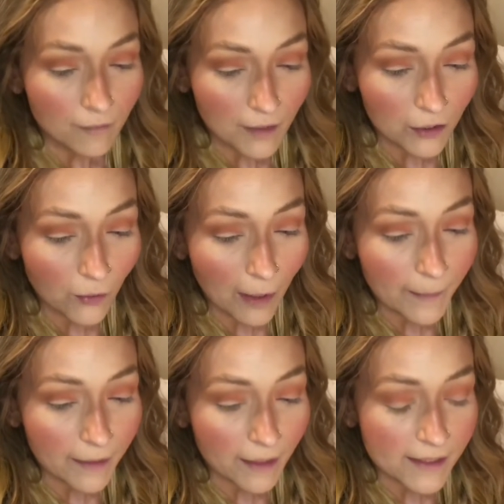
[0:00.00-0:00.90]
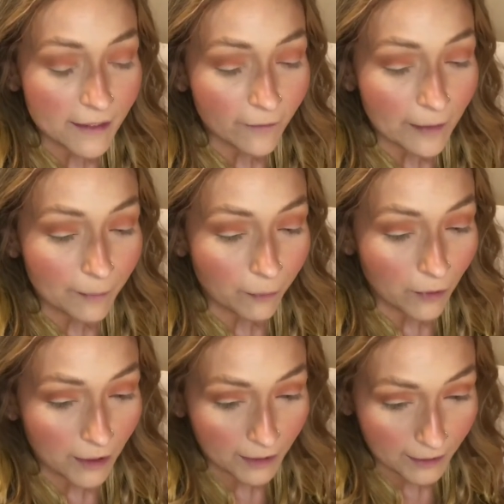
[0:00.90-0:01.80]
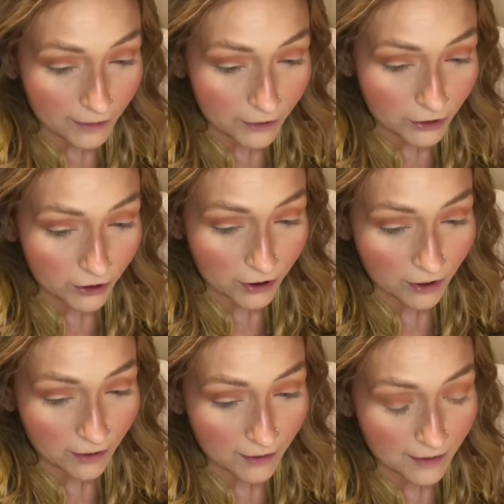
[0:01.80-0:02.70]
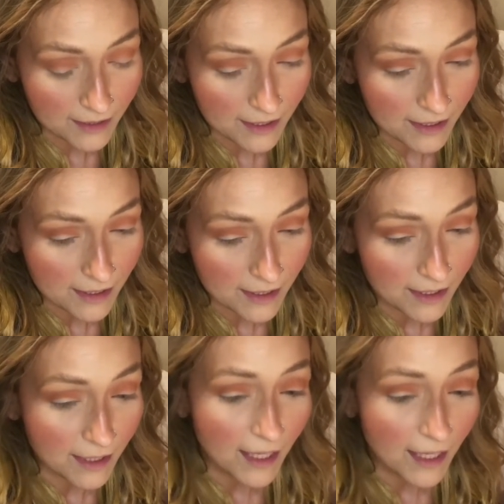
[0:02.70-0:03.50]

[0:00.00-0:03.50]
grabbing a different brush, let's see.